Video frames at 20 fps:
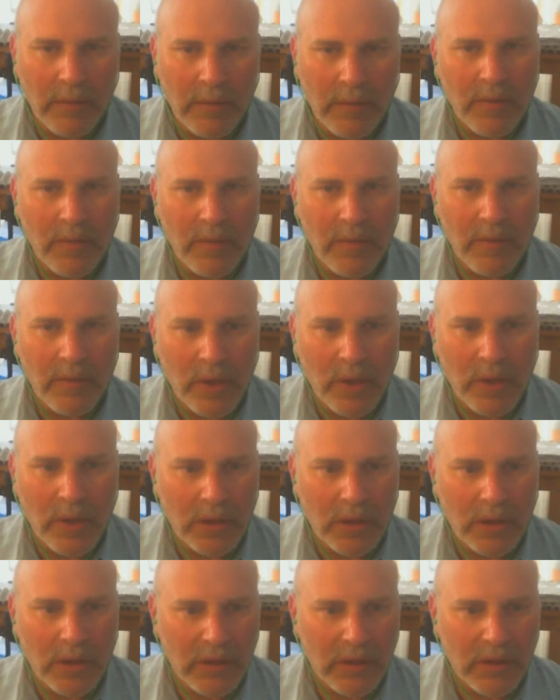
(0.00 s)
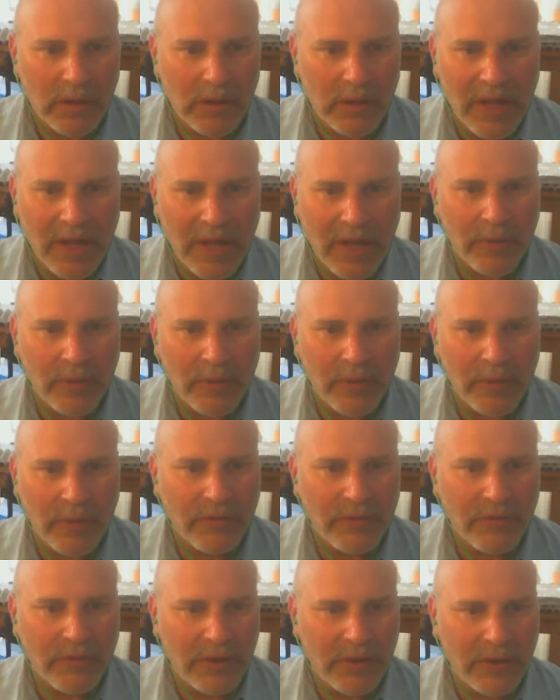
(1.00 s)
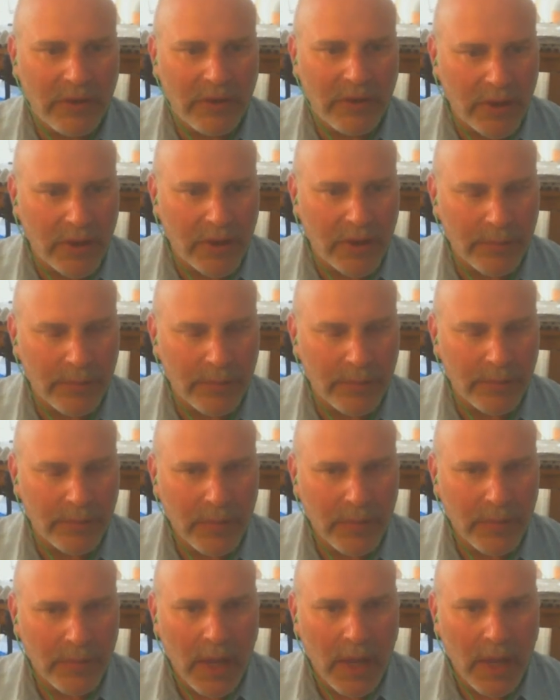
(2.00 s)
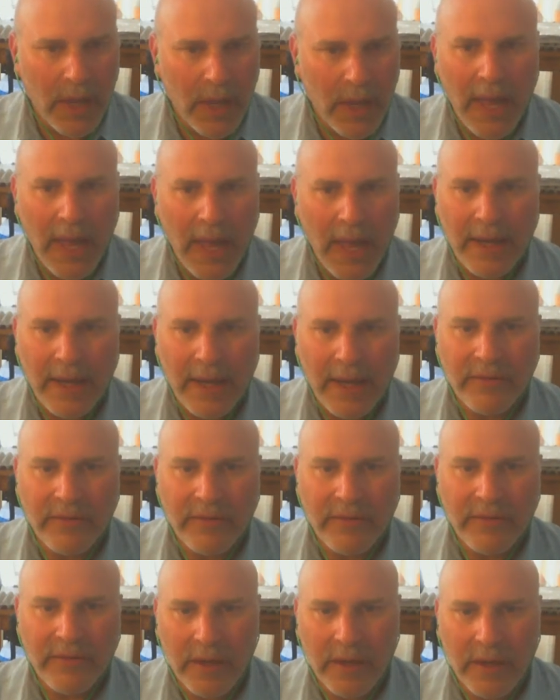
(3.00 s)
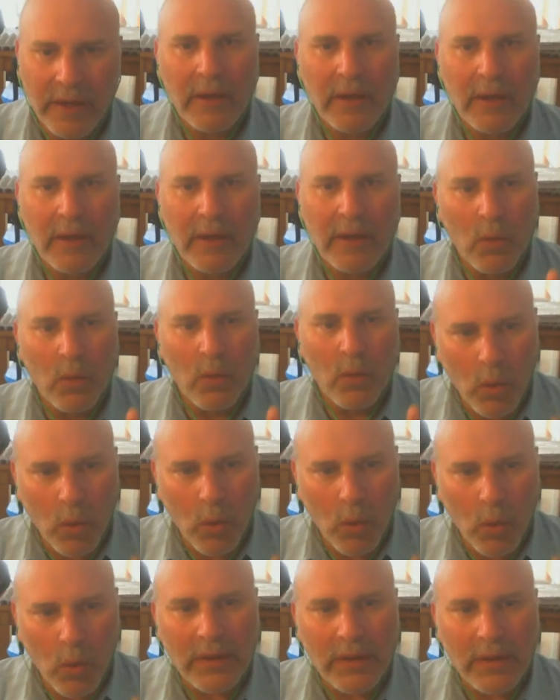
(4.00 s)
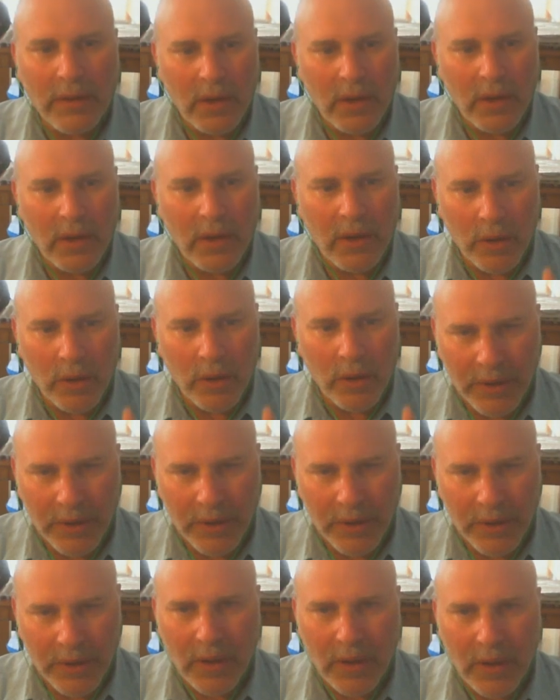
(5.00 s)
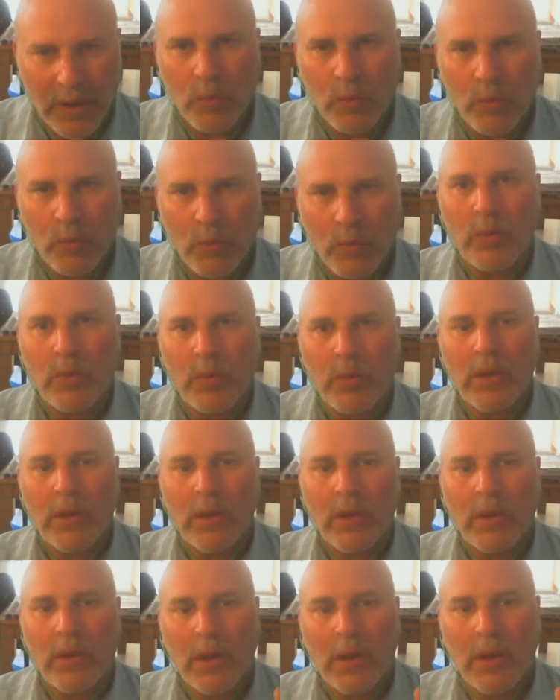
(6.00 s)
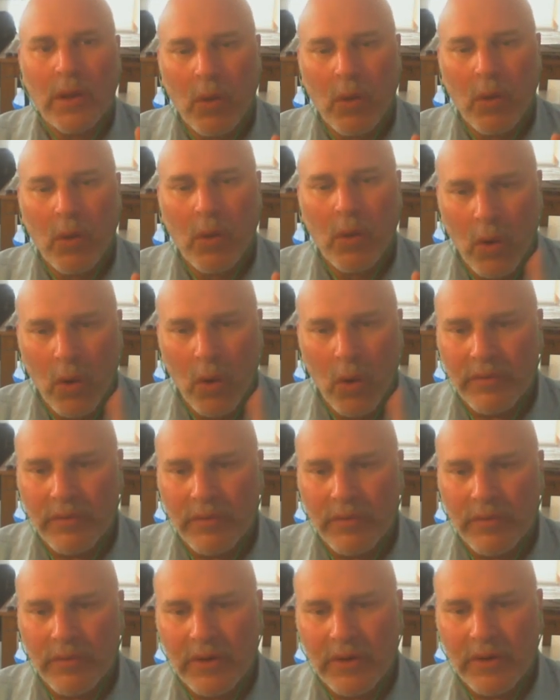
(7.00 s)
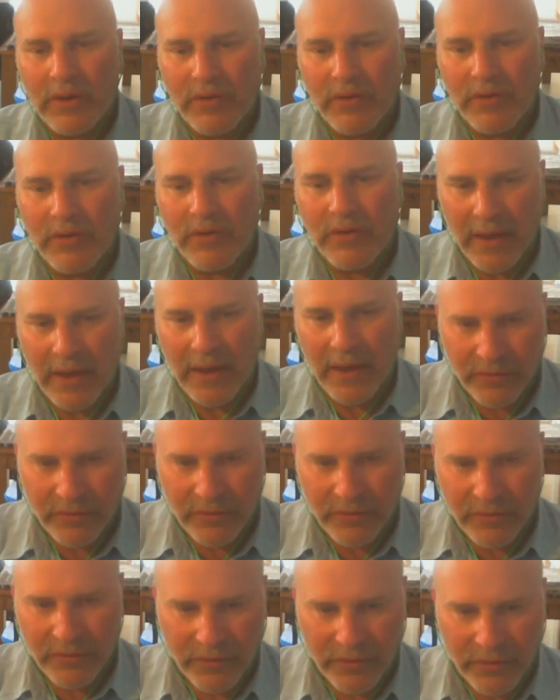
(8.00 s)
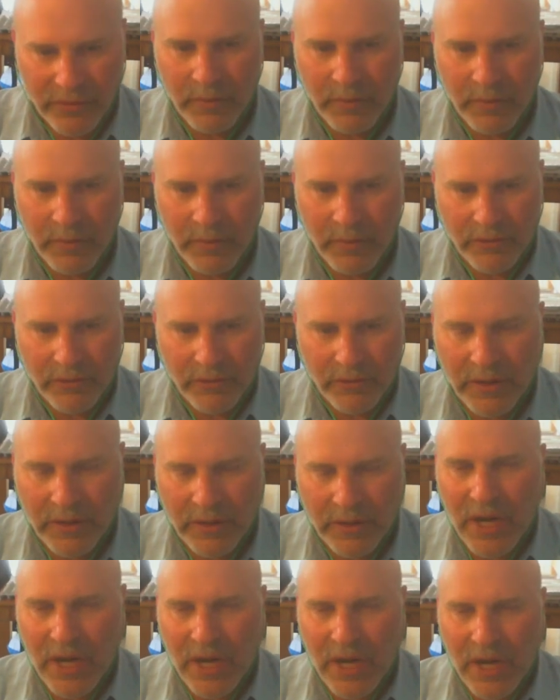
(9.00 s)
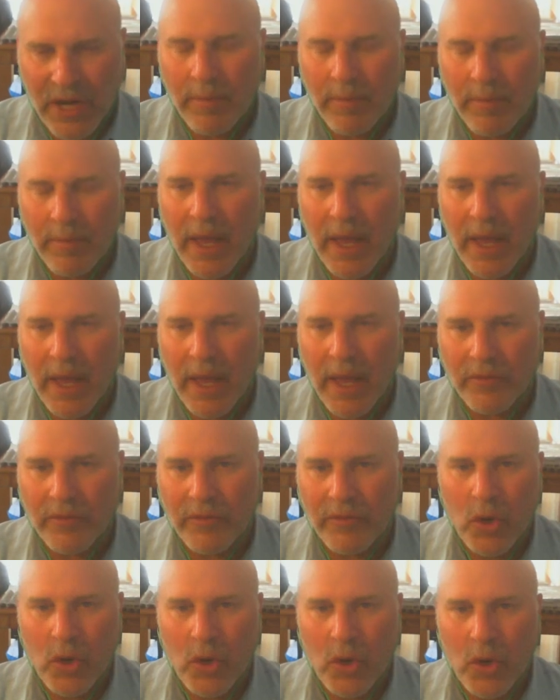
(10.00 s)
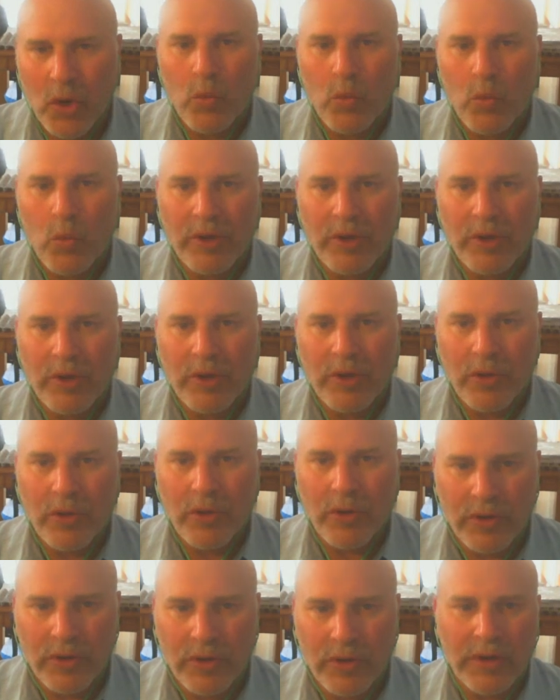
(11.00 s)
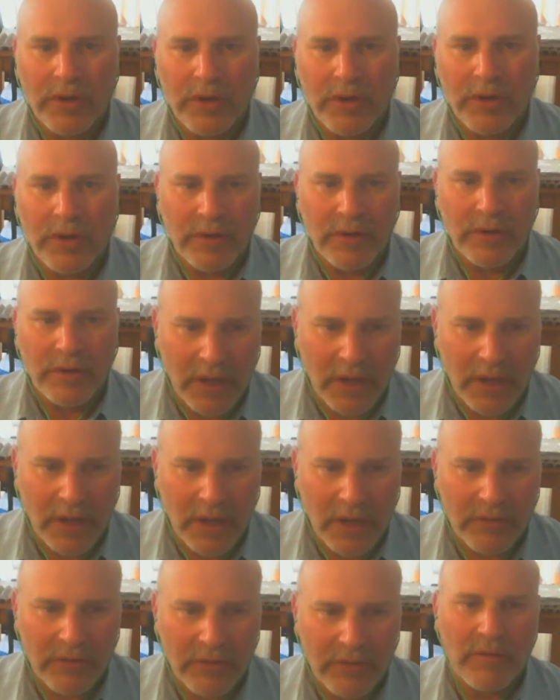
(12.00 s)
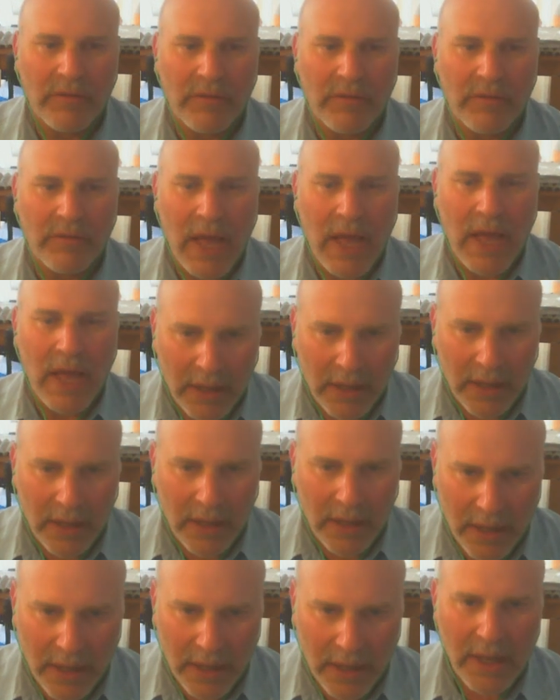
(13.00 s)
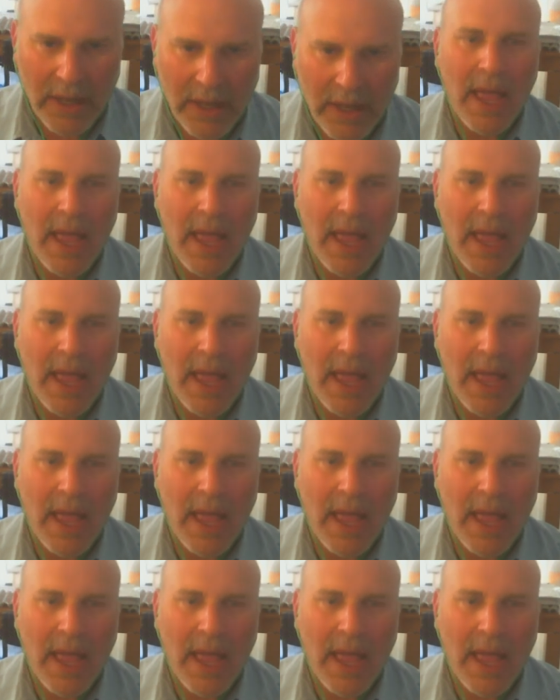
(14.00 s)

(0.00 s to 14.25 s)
Maybe we can uh, stop uh, fasting." And he said, One day it will be that we will, all of these fasts, especially Tisha B'Av, will be turned into days of holiday